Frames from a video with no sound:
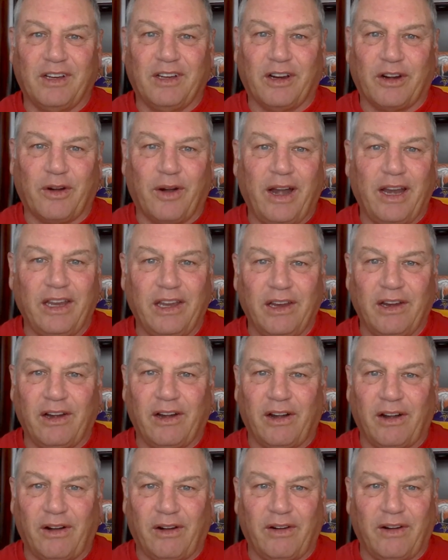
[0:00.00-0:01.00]
great
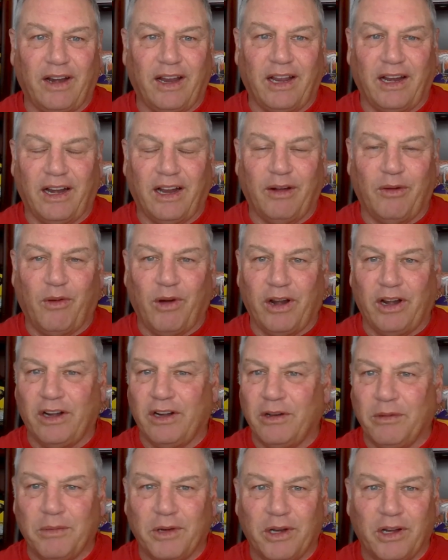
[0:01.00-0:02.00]
year, and I
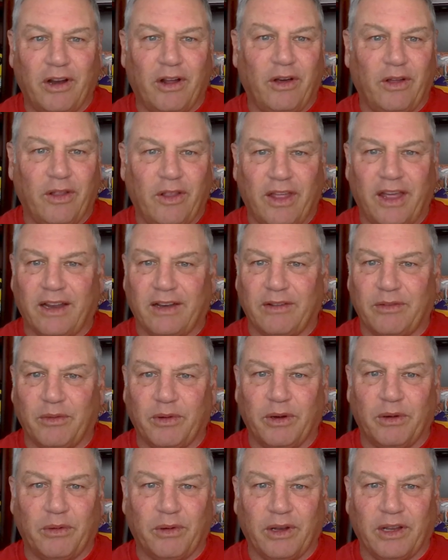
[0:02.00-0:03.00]
wanted him to know that
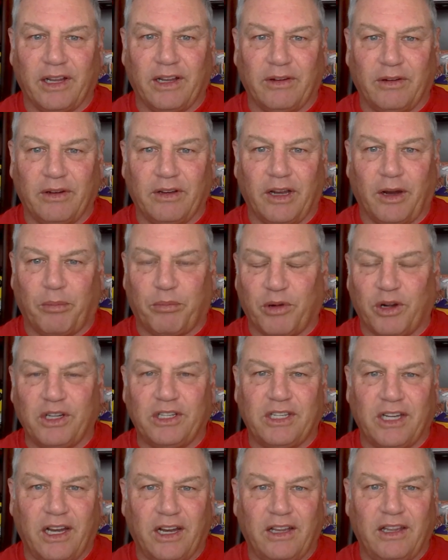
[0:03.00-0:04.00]
we really
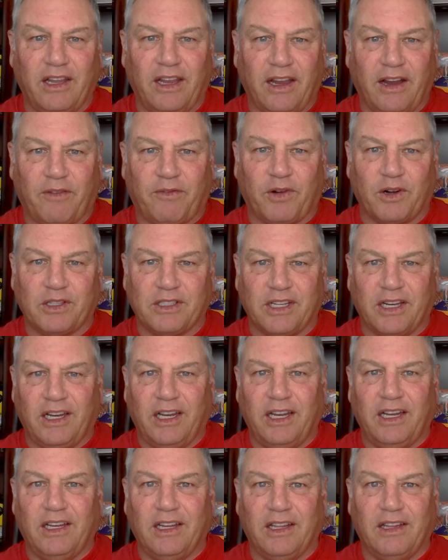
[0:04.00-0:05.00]
appreciated the efforts that
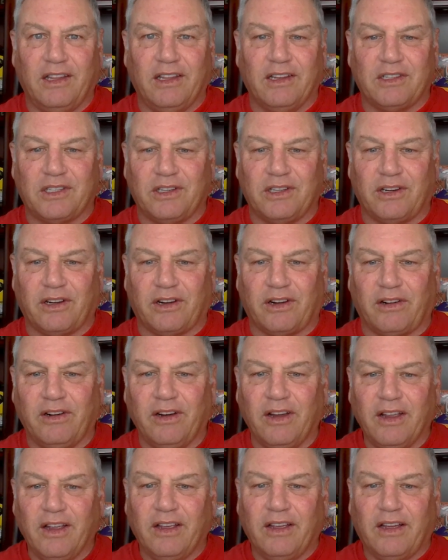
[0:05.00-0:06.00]
he did this year,
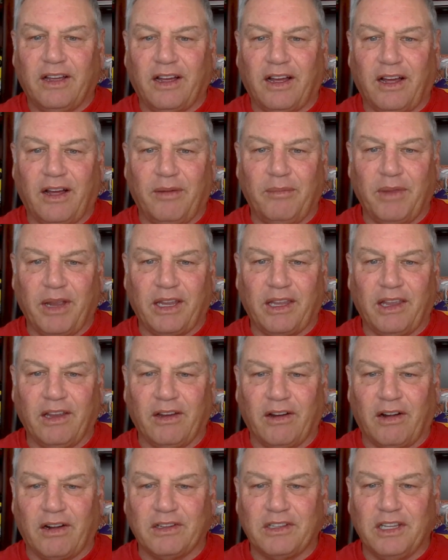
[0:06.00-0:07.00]

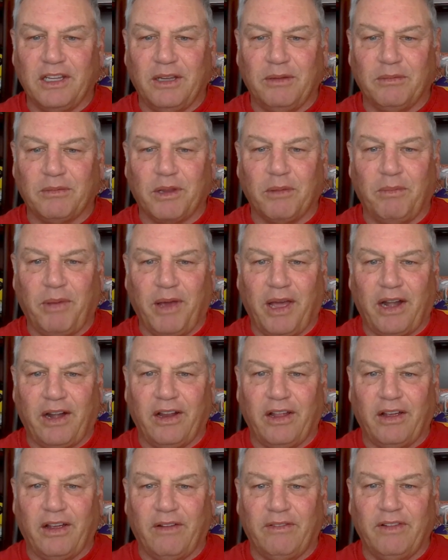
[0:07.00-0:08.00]
making our team
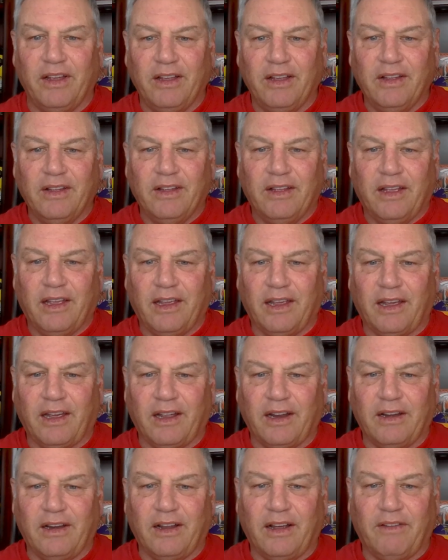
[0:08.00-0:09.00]
competitive
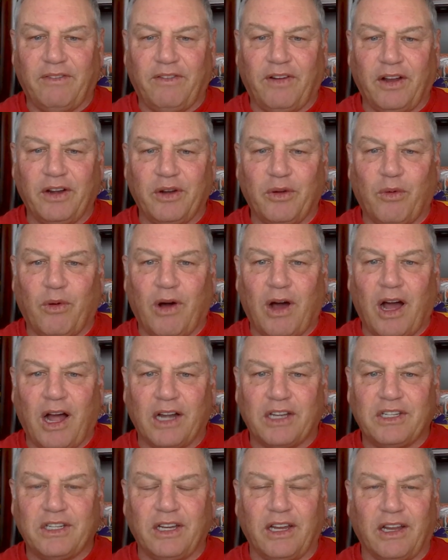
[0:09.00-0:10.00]
and fun to
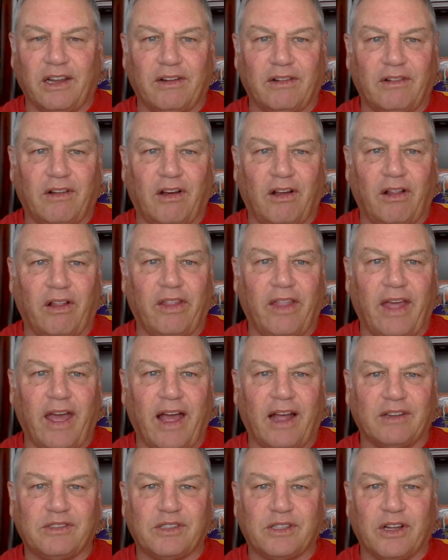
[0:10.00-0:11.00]
watch and all of
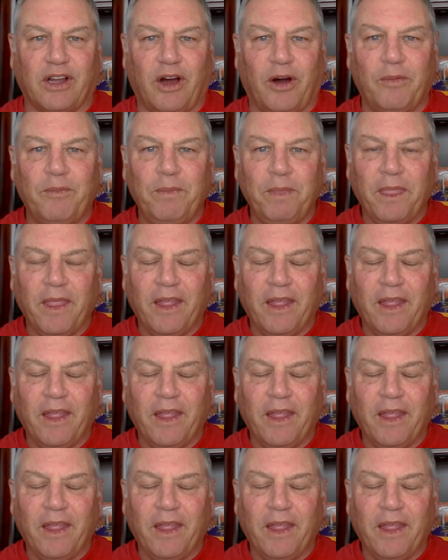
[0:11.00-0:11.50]
that. So